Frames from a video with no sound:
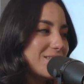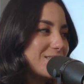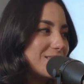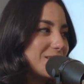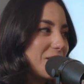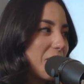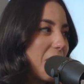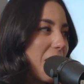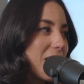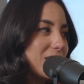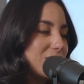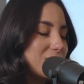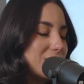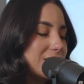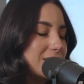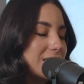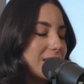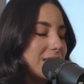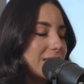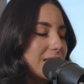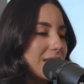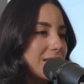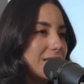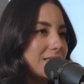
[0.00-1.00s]
So I just
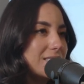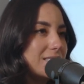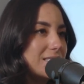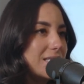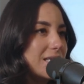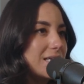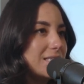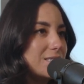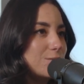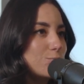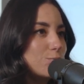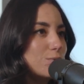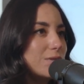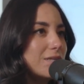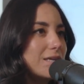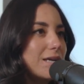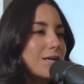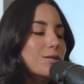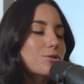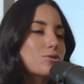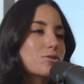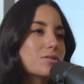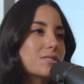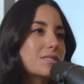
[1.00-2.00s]
think that it's really
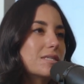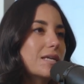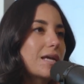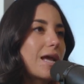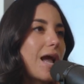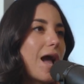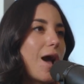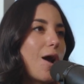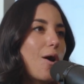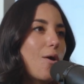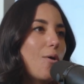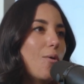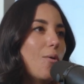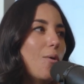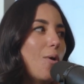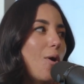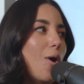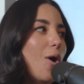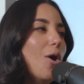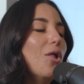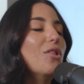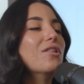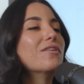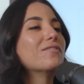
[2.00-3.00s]
interesting how
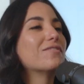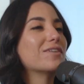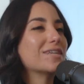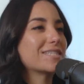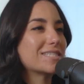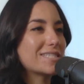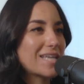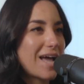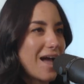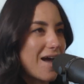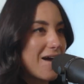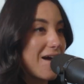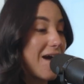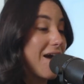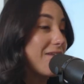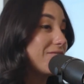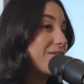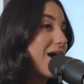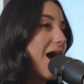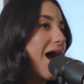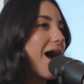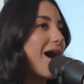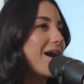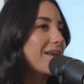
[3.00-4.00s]
all of us have
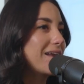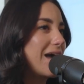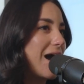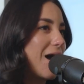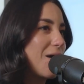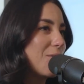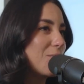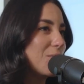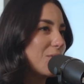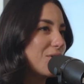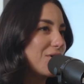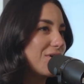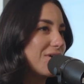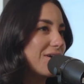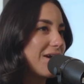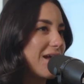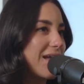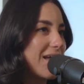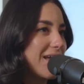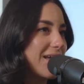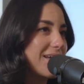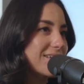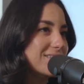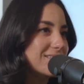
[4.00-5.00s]
had our
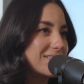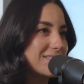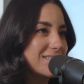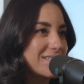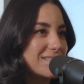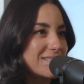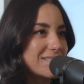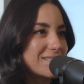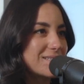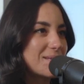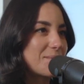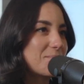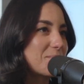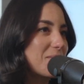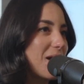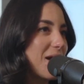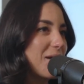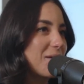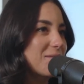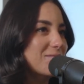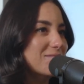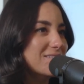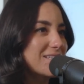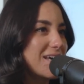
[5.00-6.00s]
hand in some
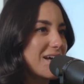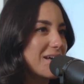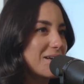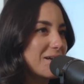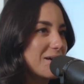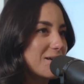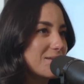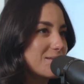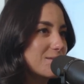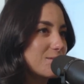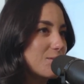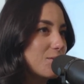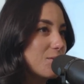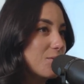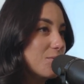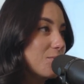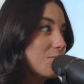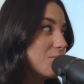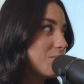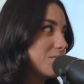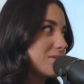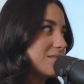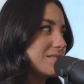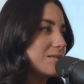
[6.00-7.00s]
kind of side hustle
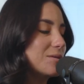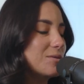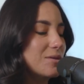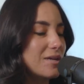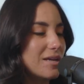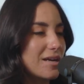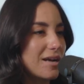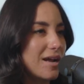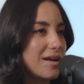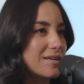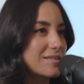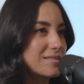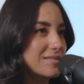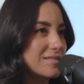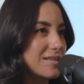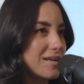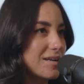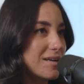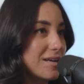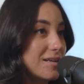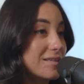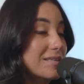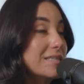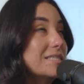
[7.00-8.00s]
or still in
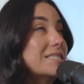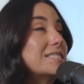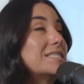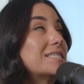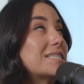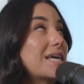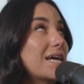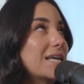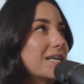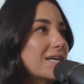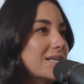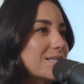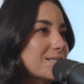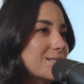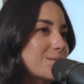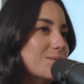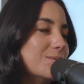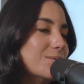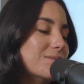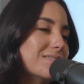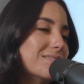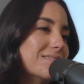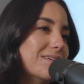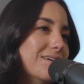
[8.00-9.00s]
side
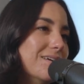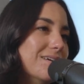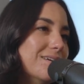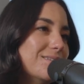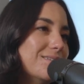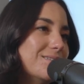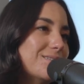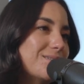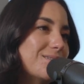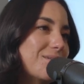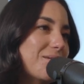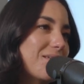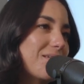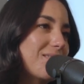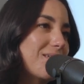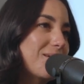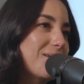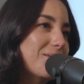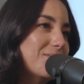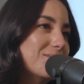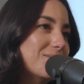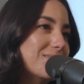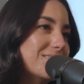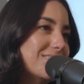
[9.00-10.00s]
hustles. So I thought
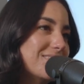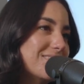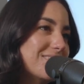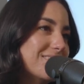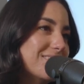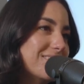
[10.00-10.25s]
it was.